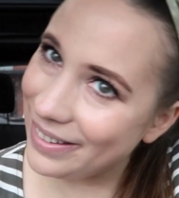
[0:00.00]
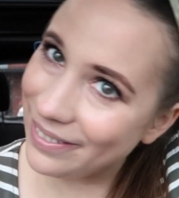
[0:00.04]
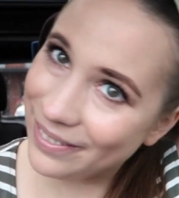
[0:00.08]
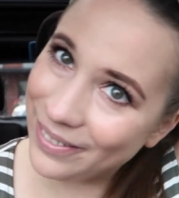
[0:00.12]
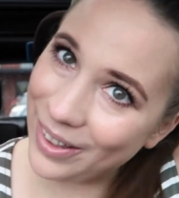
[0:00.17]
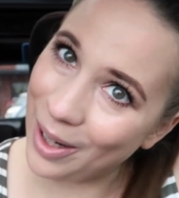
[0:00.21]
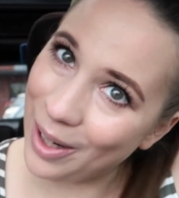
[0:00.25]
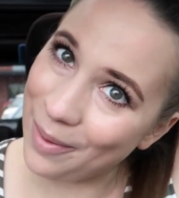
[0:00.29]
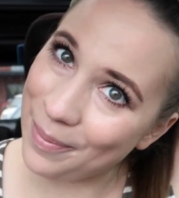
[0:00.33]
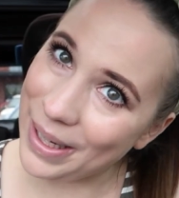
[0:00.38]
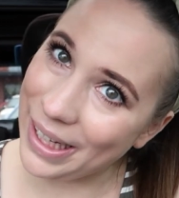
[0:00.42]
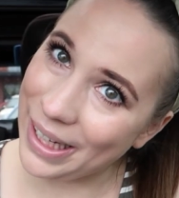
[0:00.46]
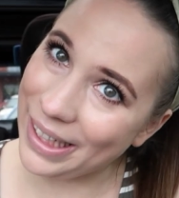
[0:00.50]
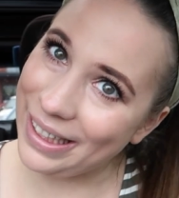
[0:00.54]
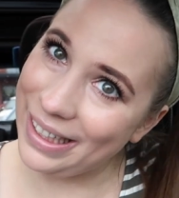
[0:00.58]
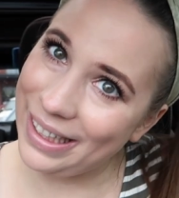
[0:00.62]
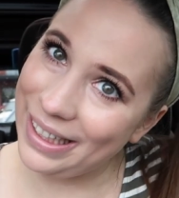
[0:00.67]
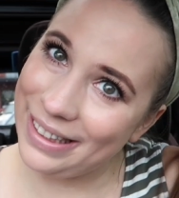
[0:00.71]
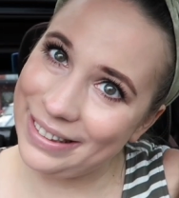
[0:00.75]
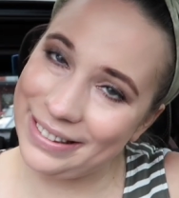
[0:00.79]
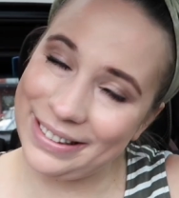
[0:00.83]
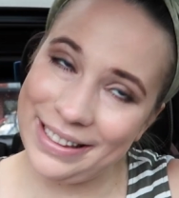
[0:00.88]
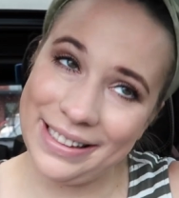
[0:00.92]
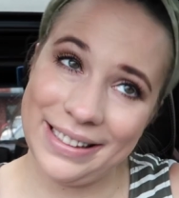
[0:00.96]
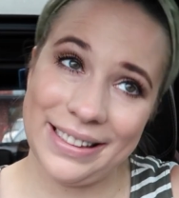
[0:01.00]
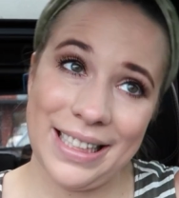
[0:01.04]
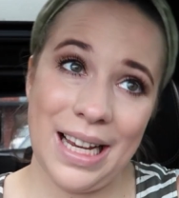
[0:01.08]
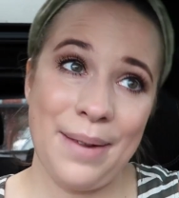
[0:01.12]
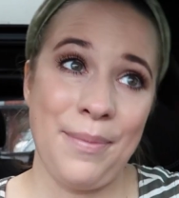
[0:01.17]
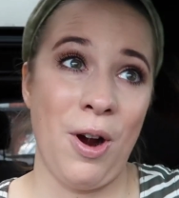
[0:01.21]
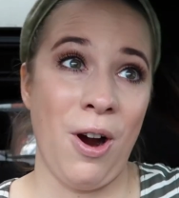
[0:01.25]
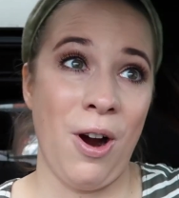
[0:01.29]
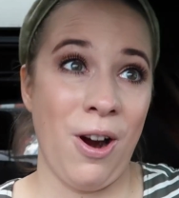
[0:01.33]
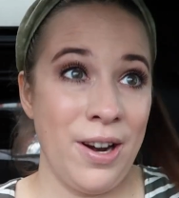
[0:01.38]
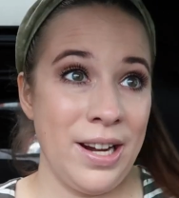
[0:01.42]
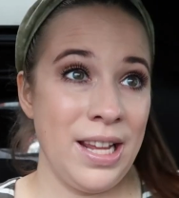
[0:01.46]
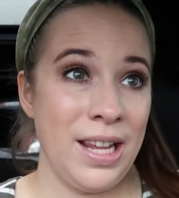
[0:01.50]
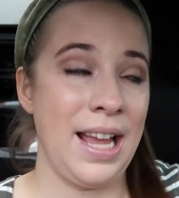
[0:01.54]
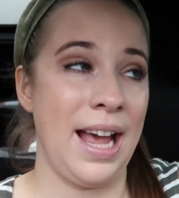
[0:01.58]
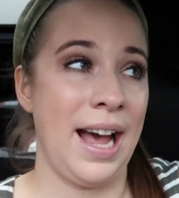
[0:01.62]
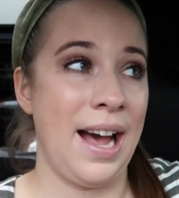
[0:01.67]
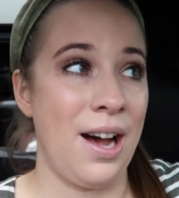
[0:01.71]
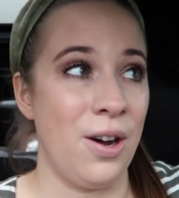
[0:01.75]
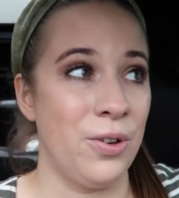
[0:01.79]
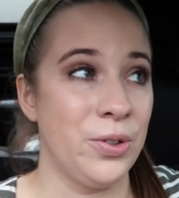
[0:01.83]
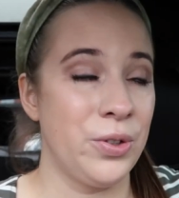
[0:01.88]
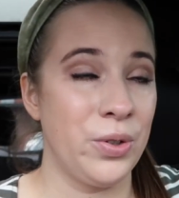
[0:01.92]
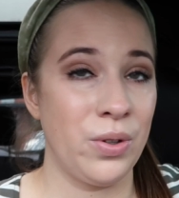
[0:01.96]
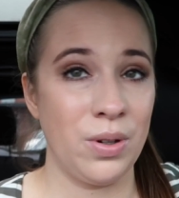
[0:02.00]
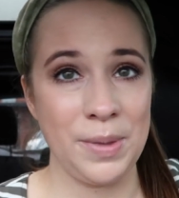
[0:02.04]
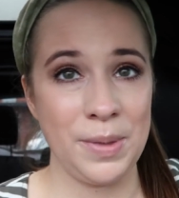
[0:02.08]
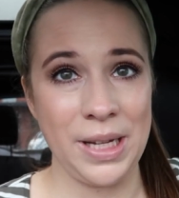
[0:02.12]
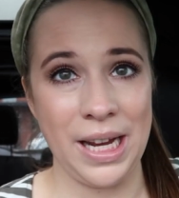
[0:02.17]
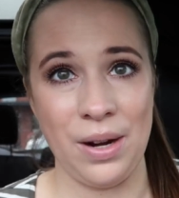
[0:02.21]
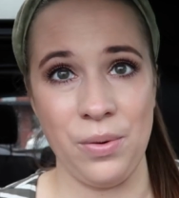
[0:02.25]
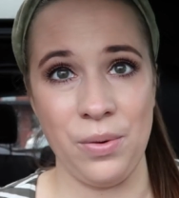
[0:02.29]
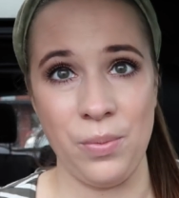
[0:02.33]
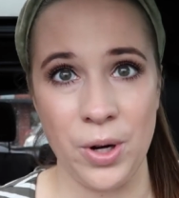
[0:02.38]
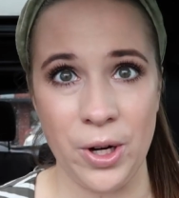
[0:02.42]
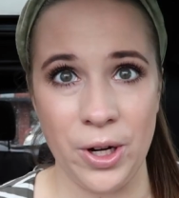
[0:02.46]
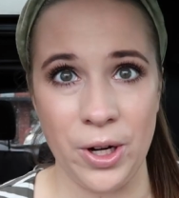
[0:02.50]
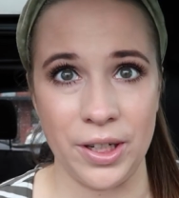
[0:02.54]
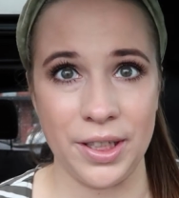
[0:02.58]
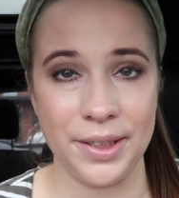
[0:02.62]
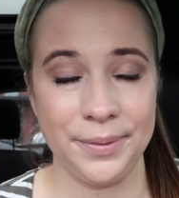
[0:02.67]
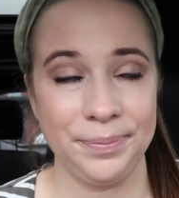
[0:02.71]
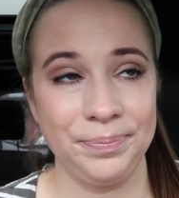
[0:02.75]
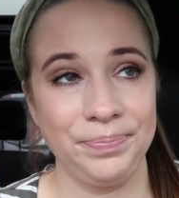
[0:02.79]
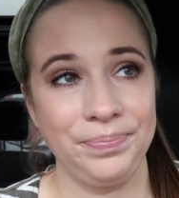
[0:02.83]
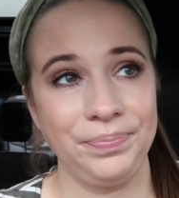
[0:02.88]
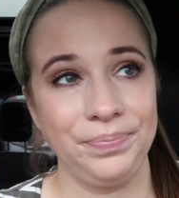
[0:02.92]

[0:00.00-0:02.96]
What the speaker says: while my kids, since I'm already out. Normally I work.